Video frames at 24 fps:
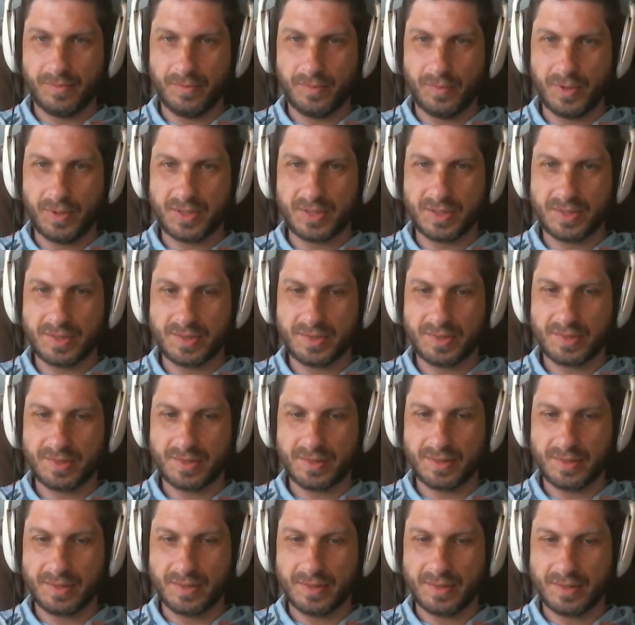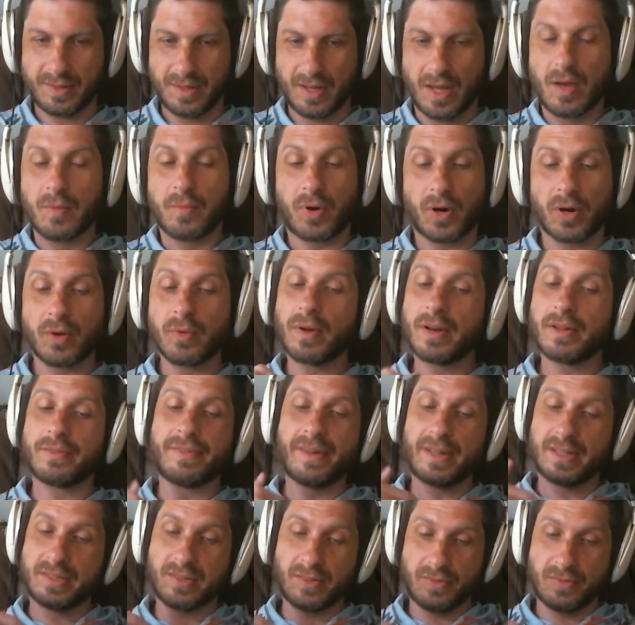which it's part of what I find